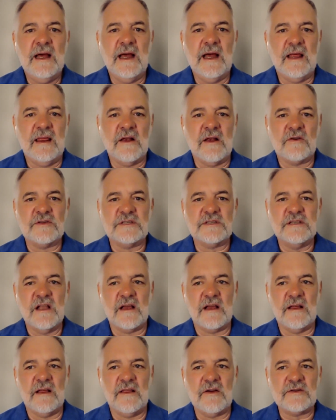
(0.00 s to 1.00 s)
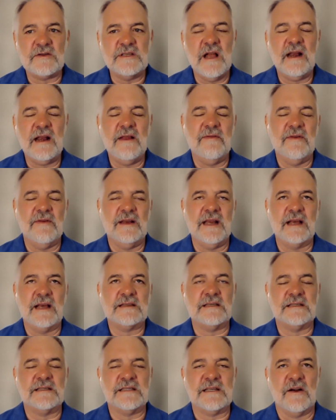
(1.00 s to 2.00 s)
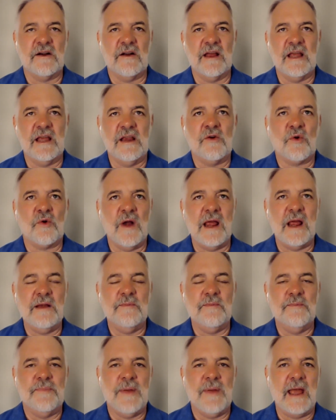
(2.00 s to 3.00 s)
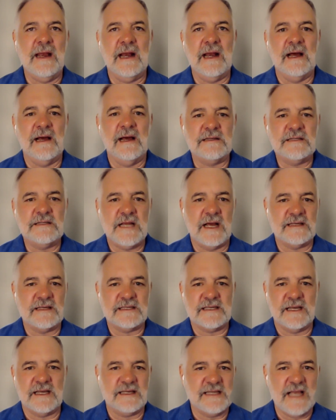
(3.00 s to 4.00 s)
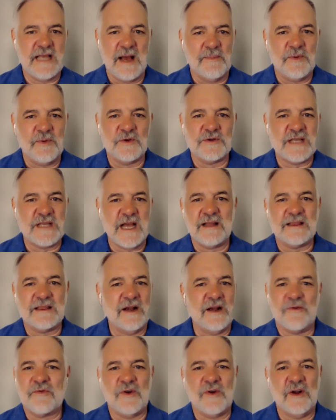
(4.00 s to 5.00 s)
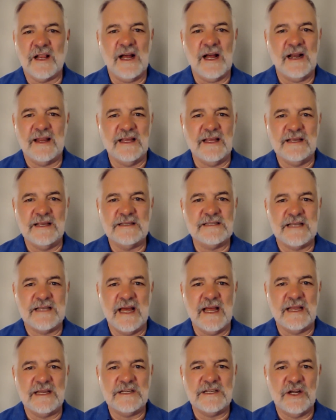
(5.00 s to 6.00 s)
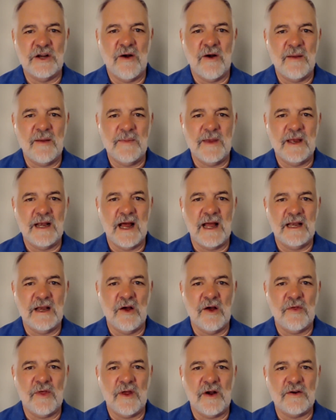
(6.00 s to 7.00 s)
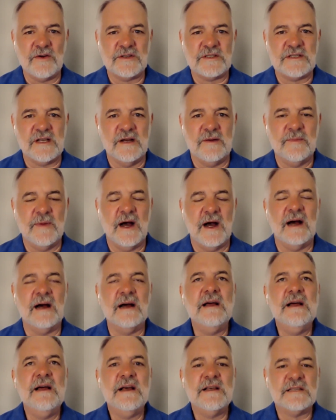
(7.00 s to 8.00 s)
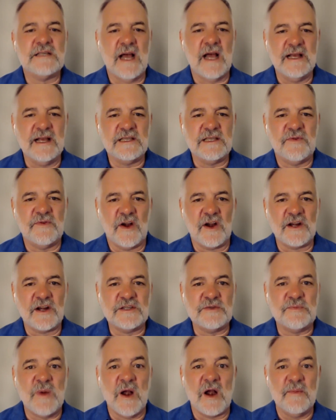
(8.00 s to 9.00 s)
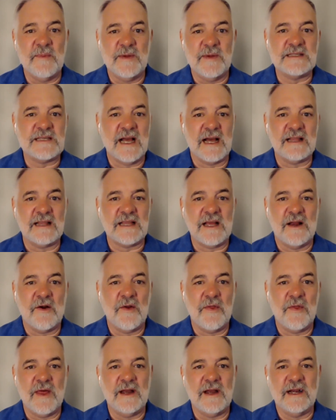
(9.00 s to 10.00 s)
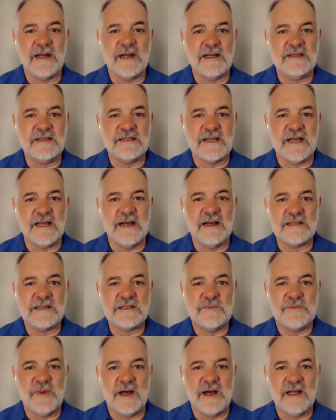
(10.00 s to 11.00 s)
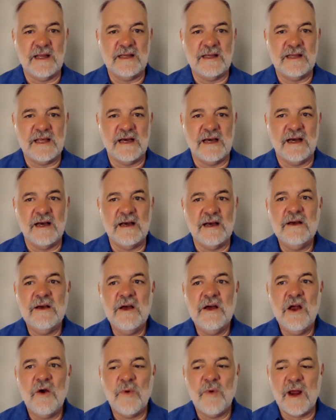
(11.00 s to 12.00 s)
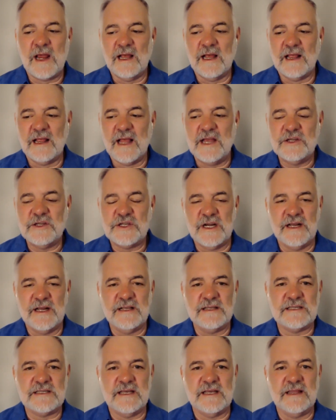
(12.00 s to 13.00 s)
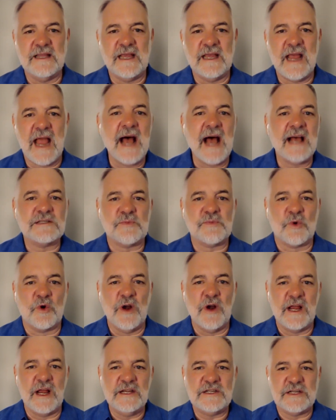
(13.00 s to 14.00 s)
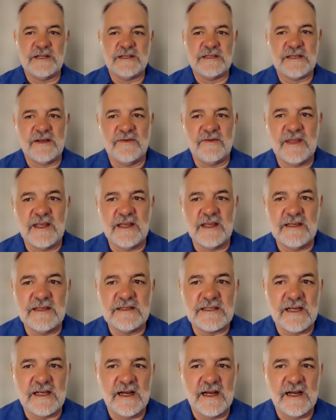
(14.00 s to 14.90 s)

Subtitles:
there's not even necessarily great beta test examples out there for a lot of these things. I know there's some science fair experiments out there that exist, but the regulations and the aspirations of these